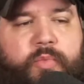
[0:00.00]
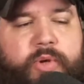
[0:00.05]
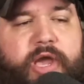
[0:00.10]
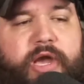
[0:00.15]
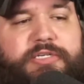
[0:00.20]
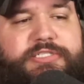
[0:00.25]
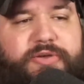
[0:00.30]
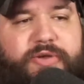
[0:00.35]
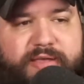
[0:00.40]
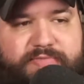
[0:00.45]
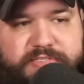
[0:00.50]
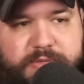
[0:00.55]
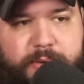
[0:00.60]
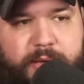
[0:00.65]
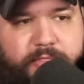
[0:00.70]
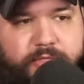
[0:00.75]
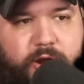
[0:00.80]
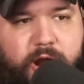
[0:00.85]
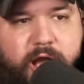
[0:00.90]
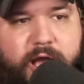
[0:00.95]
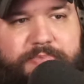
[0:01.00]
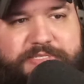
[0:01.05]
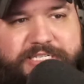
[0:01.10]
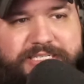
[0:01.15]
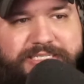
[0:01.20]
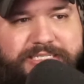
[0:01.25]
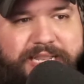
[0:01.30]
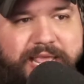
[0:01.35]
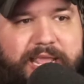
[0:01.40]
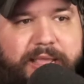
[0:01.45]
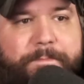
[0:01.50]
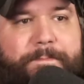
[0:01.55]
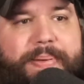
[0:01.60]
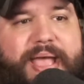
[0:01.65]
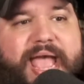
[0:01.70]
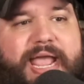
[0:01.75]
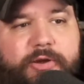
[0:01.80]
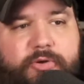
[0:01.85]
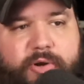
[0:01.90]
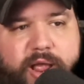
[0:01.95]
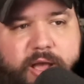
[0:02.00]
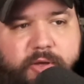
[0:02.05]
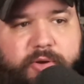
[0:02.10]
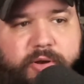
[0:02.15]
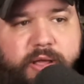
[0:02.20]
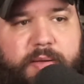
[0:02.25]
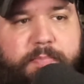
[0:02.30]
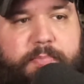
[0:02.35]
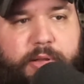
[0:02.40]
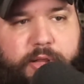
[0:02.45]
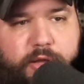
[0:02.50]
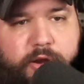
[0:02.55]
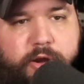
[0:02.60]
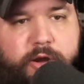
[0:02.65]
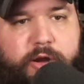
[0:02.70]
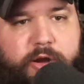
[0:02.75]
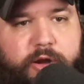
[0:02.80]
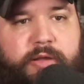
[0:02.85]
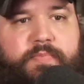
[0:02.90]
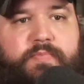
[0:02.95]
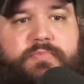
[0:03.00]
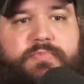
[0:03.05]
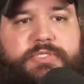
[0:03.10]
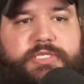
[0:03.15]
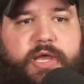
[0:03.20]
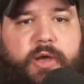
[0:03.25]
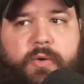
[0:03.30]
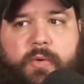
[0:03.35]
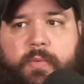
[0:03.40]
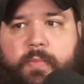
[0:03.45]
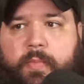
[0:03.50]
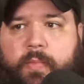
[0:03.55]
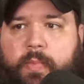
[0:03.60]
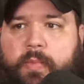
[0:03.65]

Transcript: We also have some other options like background blur. So